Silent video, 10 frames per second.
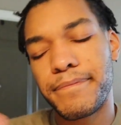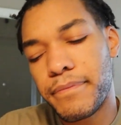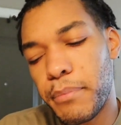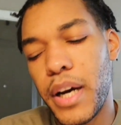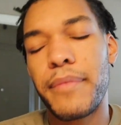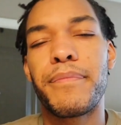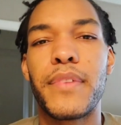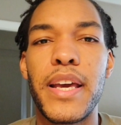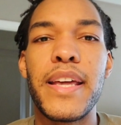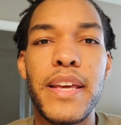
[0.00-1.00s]
But
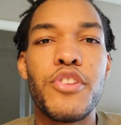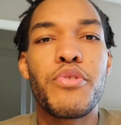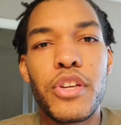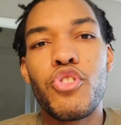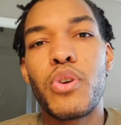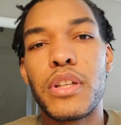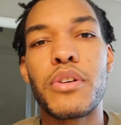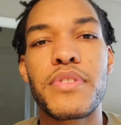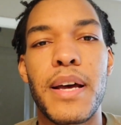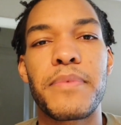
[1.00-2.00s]
you could do a little
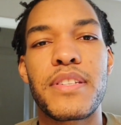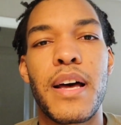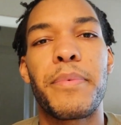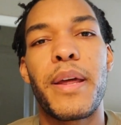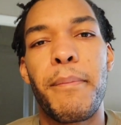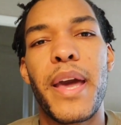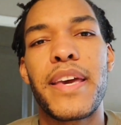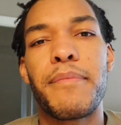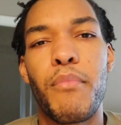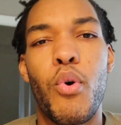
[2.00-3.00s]
something and make
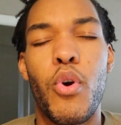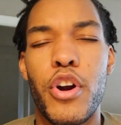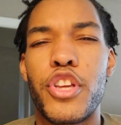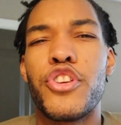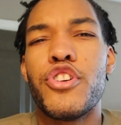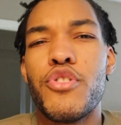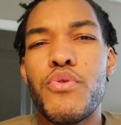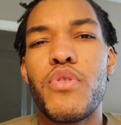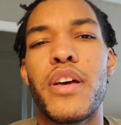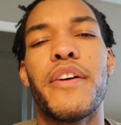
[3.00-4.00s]
it more
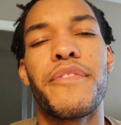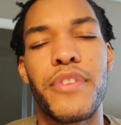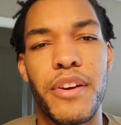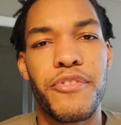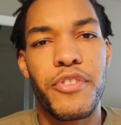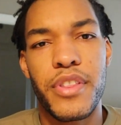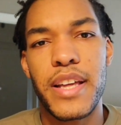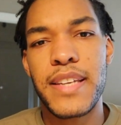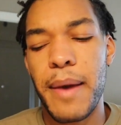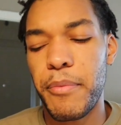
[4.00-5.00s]
you if you're that
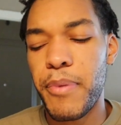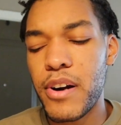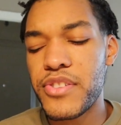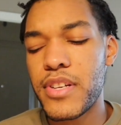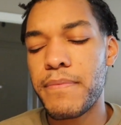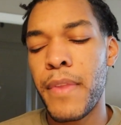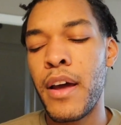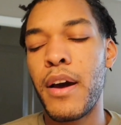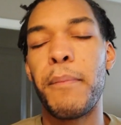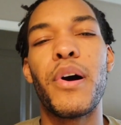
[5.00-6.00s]
type of person.
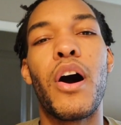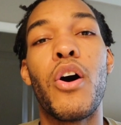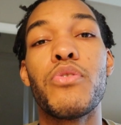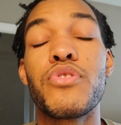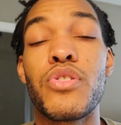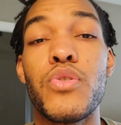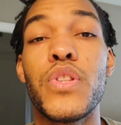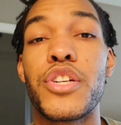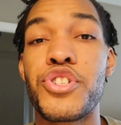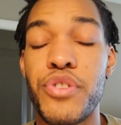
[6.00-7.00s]
But on to
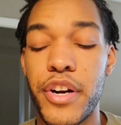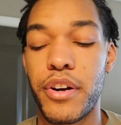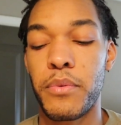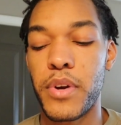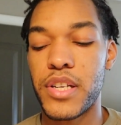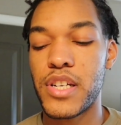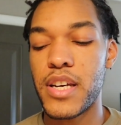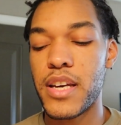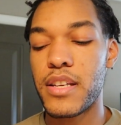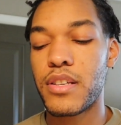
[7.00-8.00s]
the trigger, which
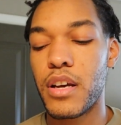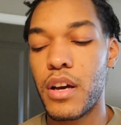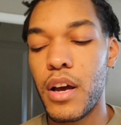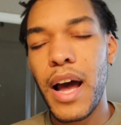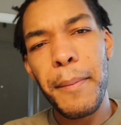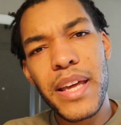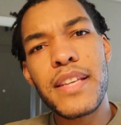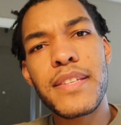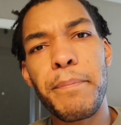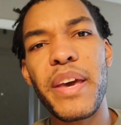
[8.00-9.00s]
is, I mean,
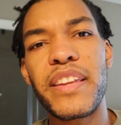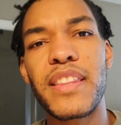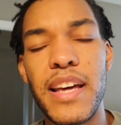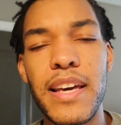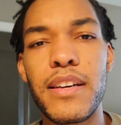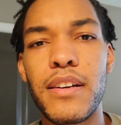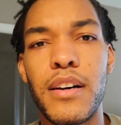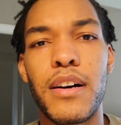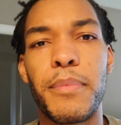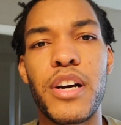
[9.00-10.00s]
it's a big thing
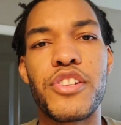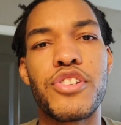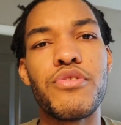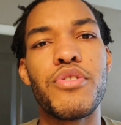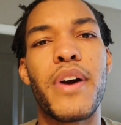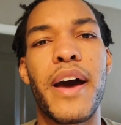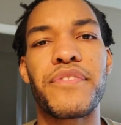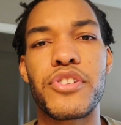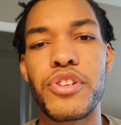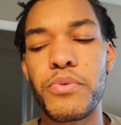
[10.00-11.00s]
because you do have to
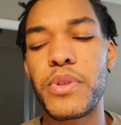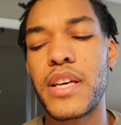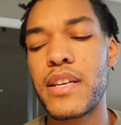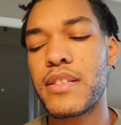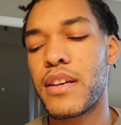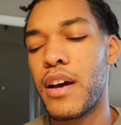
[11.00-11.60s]
shoot this.